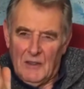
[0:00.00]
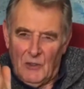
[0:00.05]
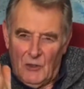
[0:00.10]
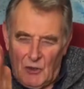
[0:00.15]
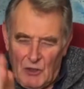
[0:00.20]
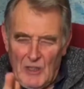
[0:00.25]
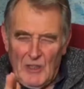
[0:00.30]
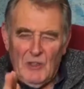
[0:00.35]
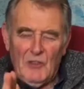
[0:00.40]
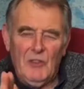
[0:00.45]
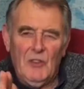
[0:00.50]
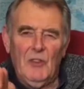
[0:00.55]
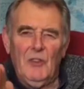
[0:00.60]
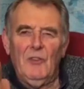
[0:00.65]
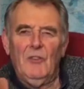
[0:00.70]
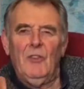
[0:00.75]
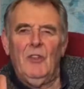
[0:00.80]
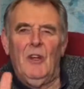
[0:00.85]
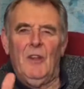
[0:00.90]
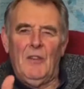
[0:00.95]

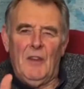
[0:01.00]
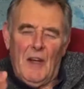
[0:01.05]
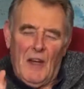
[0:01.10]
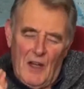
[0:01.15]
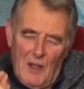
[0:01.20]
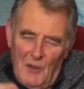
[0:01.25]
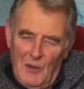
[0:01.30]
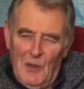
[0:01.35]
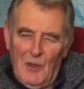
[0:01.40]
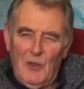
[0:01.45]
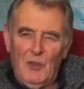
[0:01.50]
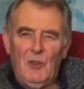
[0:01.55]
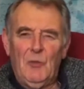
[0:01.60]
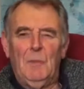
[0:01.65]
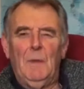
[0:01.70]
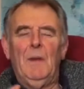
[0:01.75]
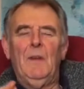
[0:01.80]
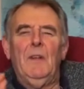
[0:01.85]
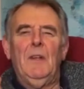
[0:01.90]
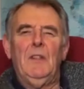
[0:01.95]
Jesus, the Holy
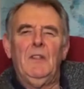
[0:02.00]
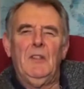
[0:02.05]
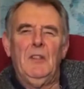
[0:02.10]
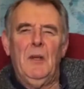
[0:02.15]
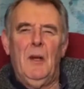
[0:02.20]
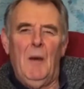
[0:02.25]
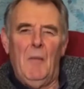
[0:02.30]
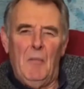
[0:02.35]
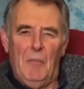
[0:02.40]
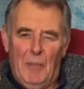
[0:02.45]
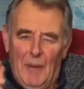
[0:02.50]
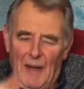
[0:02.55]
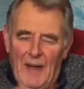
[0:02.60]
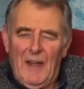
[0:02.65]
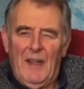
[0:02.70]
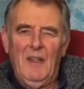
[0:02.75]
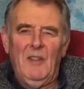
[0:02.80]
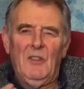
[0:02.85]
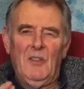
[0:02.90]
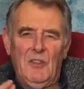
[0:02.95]
Spirit
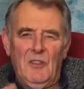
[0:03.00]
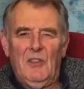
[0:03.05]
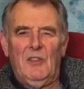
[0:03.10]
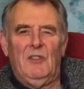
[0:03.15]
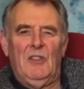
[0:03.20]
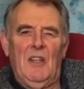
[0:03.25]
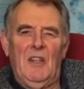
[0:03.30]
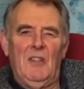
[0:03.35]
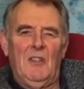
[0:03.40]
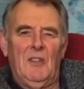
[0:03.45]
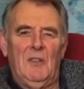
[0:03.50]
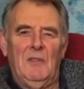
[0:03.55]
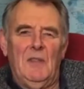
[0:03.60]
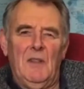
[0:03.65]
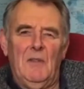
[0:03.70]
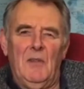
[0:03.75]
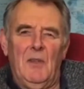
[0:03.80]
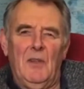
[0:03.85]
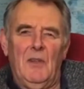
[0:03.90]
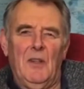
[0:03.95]
back into the center of
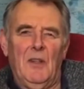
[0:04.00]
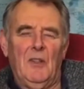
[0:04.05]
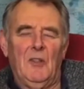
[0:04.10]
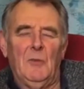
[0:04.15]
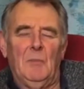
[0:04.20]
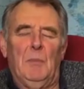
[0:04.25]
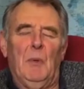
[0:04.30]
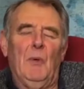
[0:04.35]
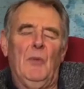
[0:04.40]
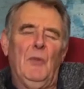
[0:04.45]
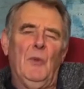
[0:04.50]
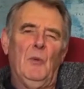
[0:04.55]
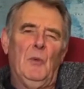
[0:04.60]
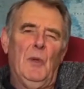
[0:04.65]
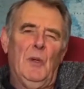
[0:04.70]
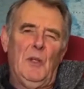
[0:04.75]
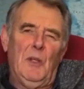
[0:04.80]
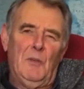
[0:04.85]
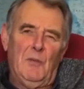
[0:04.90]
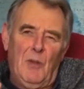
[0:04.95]
everything, to put the
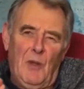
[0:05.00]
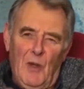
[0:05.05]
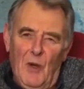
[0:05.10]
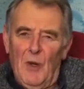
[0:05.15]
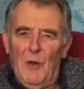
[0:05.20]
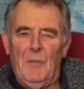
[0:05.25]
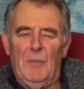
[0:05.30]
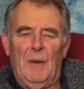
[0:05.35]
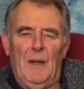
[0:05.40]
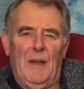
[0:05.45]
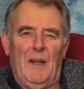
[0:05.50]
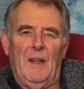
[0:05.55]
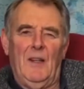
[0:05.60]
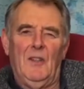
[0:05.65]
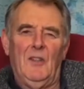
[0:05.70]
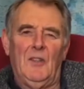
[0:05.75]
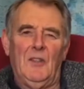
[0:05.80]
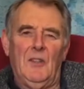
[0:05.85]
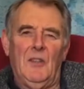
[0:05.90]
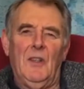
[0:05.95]
Word of God back
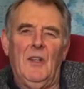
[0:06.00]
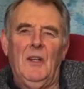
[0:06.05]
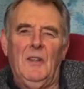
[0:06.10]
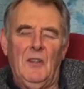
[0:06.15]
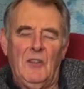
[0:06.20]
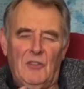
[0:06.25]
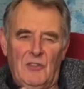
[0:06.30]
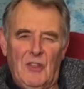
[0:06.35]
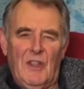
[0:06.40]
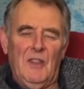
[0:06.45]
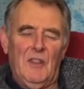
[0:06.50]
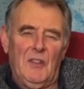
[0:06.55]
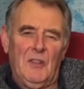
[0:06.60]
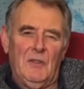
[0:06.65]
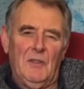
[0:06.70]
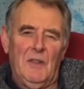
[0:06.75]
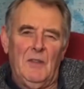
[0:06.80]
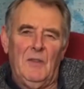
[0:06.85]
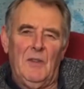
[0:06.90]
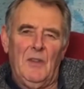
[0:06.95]
into the center
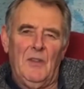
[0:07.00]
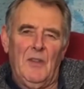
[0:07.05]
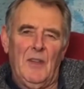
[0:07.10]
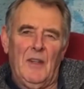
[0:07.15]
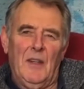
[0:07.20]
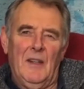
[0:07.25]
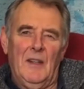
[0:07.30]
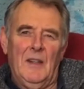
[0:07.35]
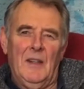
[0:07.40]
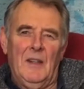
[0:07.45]
of everything,